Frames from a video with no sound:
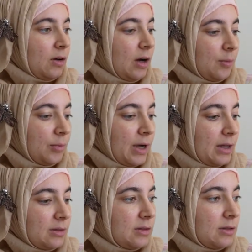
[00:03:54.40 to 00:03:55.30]

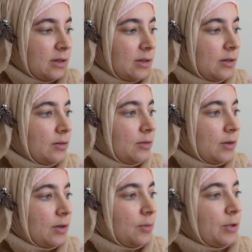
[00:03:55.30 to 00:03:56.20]

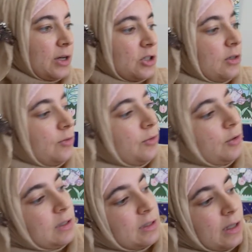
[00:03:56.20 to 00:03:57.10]
Comprehension and
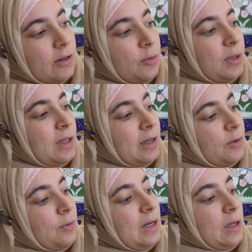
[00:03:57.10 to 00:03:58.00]
fluency, there'll be like
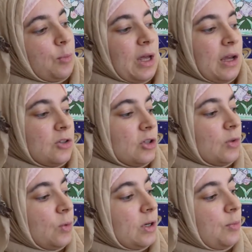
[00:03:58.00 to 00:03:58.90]
a reading page in
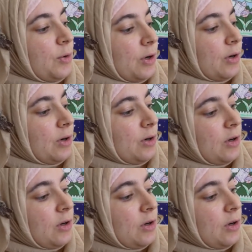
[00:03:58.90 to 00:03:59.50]
the workbook,